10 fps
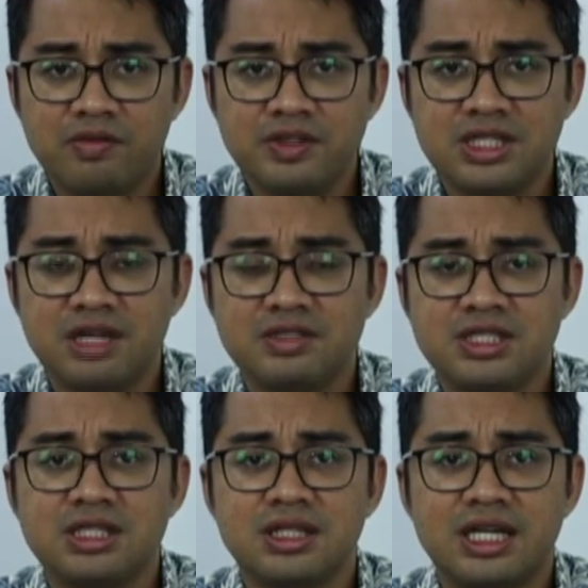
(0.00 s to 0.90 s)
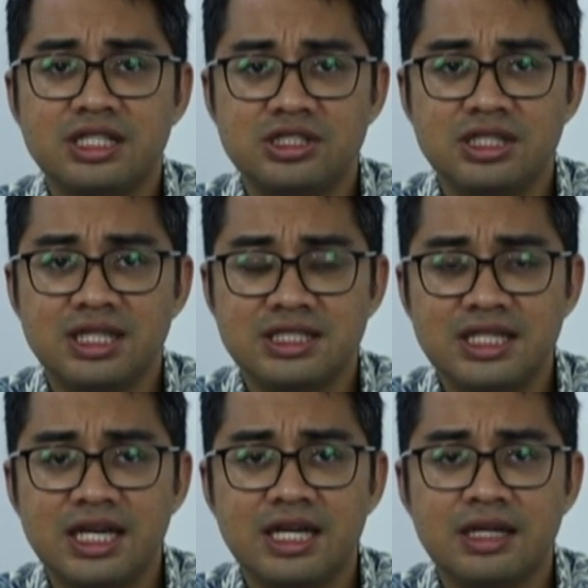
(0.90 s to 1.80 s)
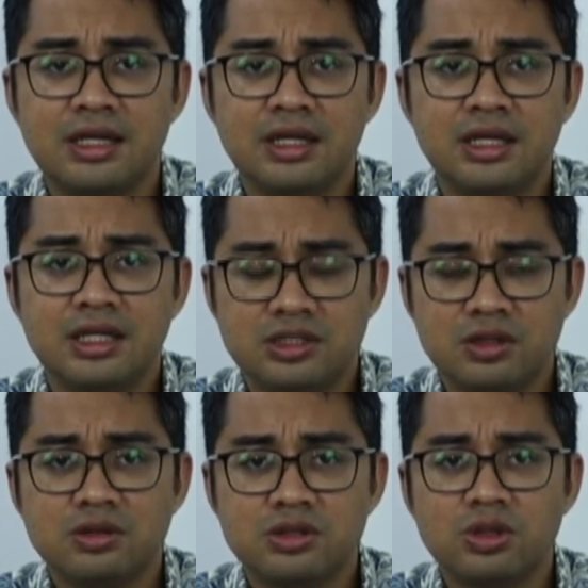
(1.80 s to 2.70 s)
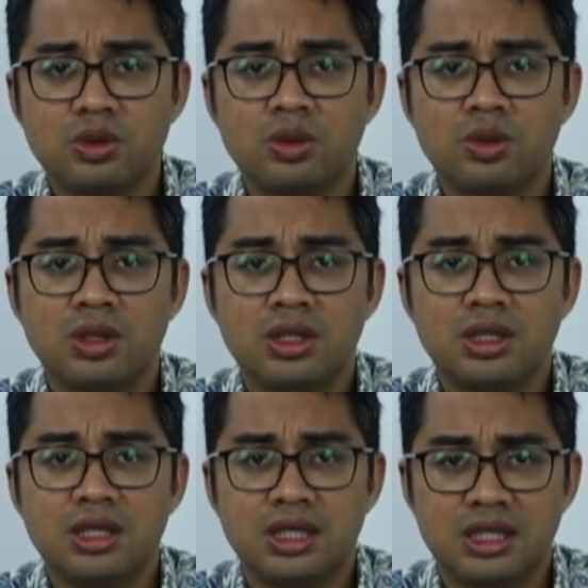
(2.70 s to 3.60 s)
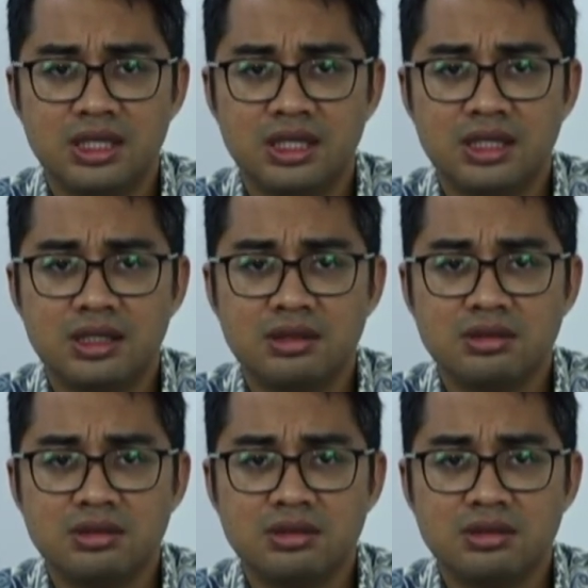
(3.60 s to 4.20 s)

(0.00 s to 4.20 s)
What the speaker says: of each and every single country in ASEAN is also, I